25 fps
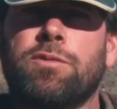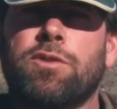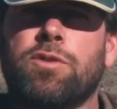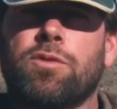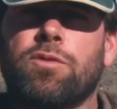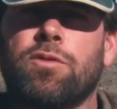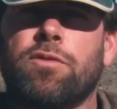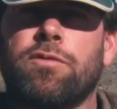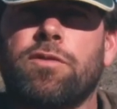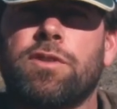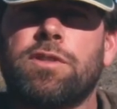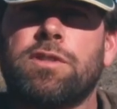
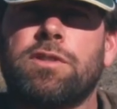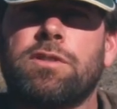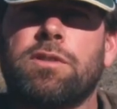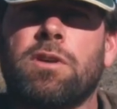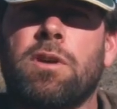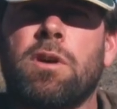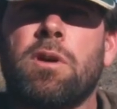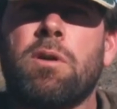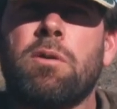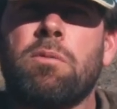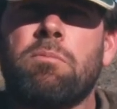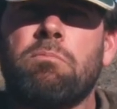service
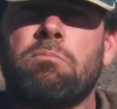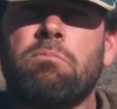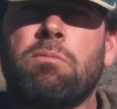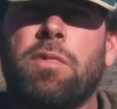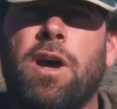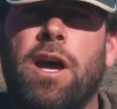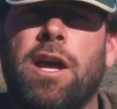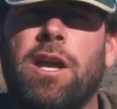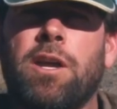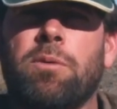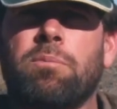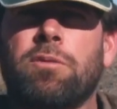
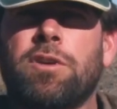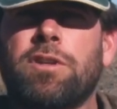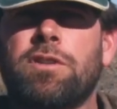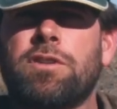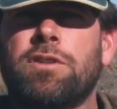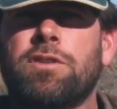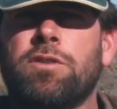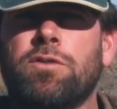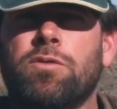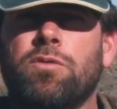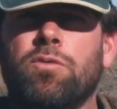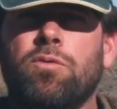
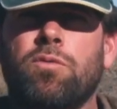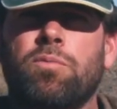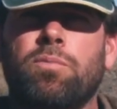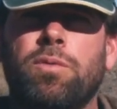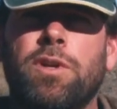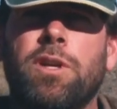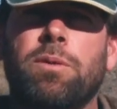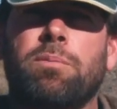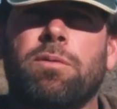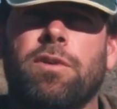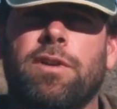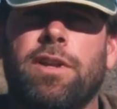payments to
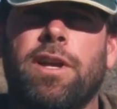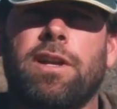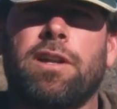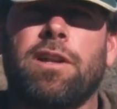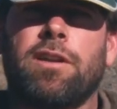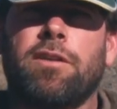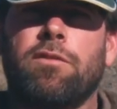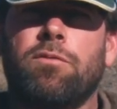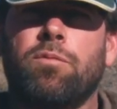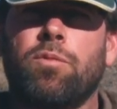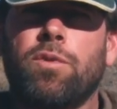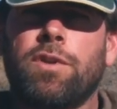people that
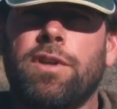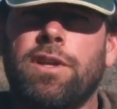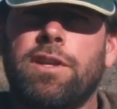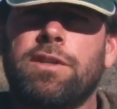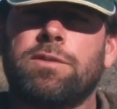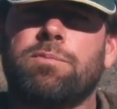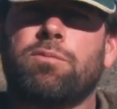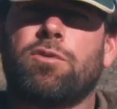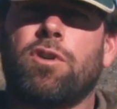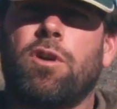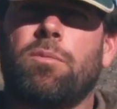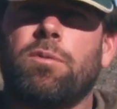live with these
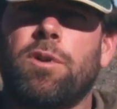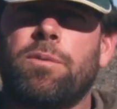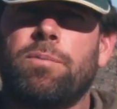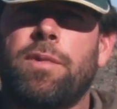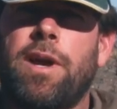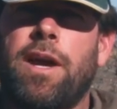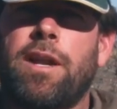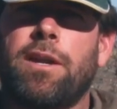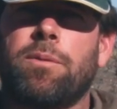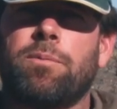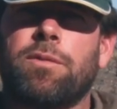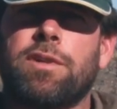problem
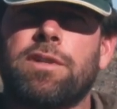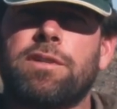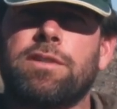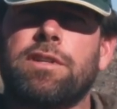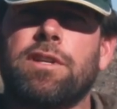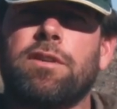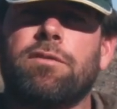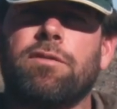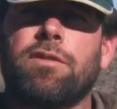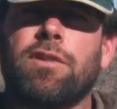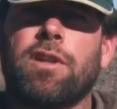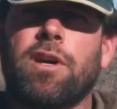animals,
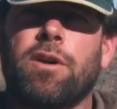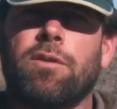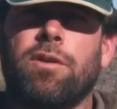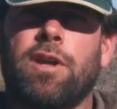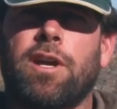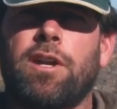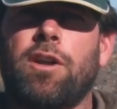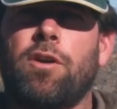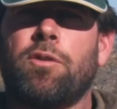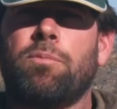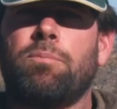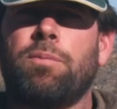even though
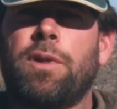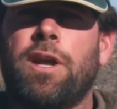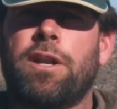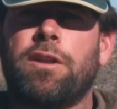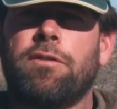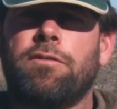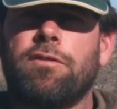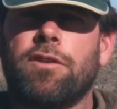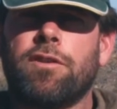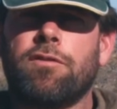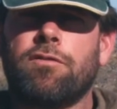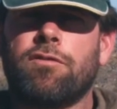they don't
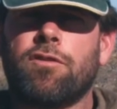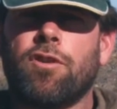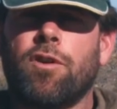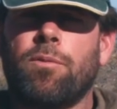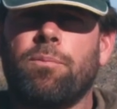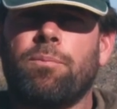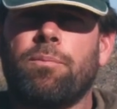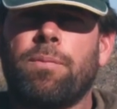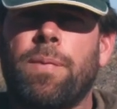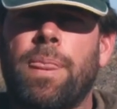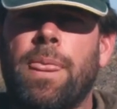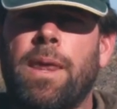benefit
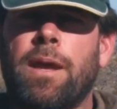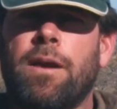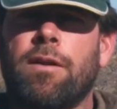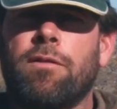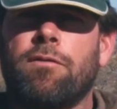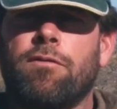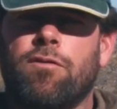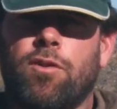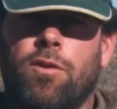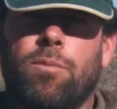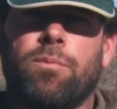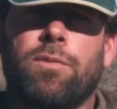from
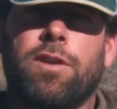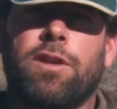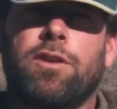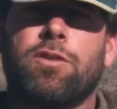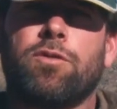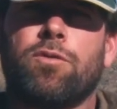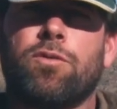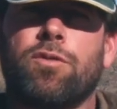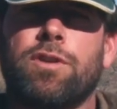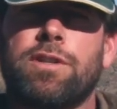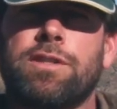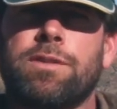the
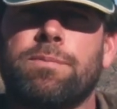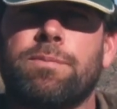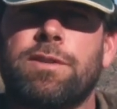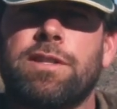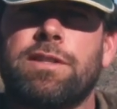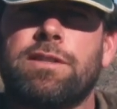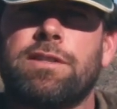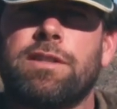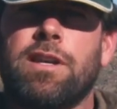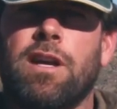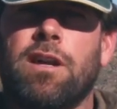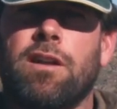tourism
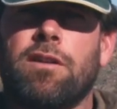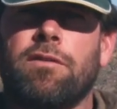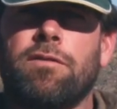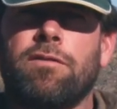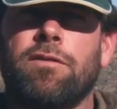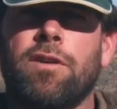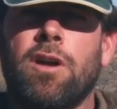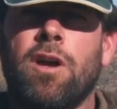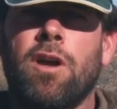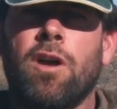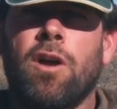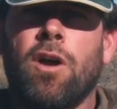itself.
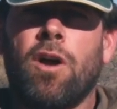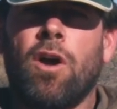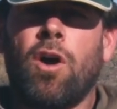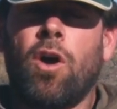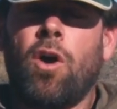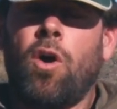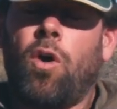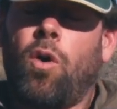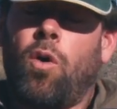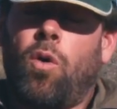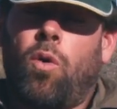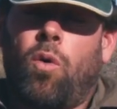
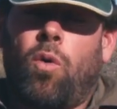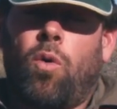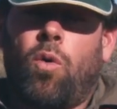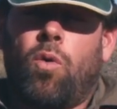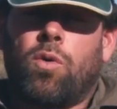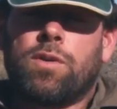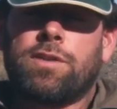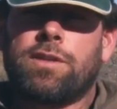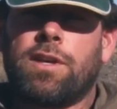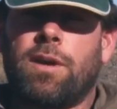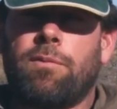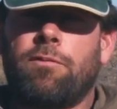
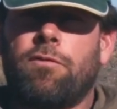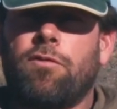or some